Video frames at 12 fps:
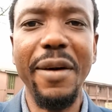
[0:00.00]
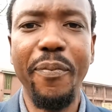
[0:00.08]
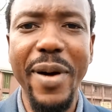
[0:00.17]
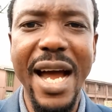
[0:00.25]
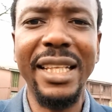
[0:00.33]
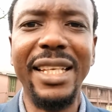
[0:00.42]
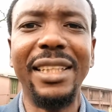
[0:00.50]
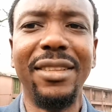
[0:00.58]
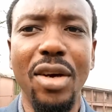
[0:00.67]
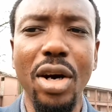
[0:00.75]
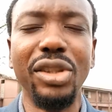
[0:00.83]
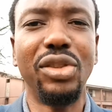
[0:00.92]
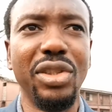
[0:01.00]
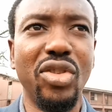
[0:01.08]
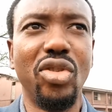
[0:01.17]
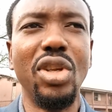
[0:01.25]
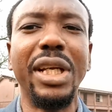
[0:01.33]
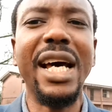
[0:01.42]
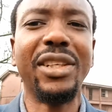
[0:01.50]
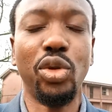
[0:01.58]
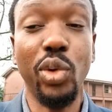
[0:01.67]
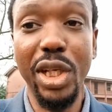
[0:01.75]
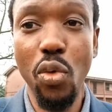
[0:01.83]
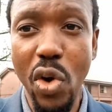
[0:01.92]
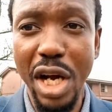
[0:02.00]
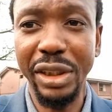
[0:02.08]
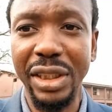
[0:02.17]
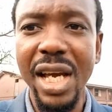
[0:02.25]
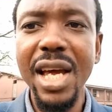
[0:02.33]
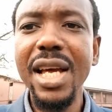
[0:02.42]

the part that God does not actually want.